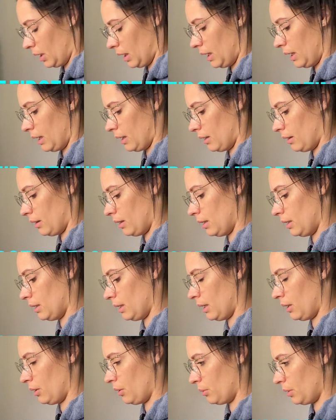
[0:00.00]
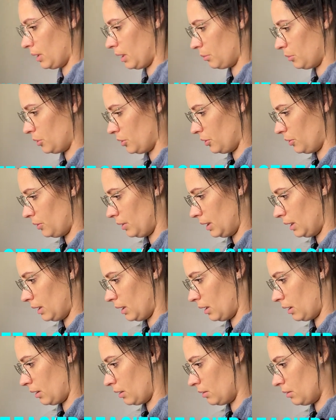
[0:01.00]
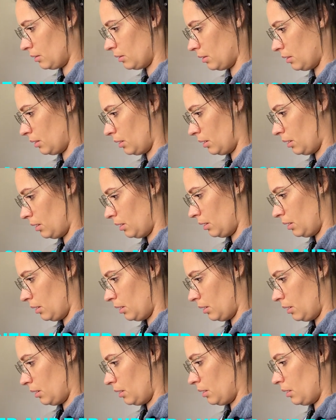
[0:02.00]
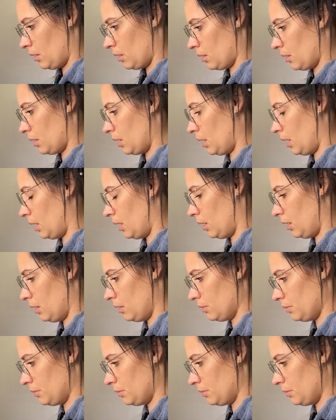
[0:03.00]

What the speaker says: I think I know what I'm doing now. Okay.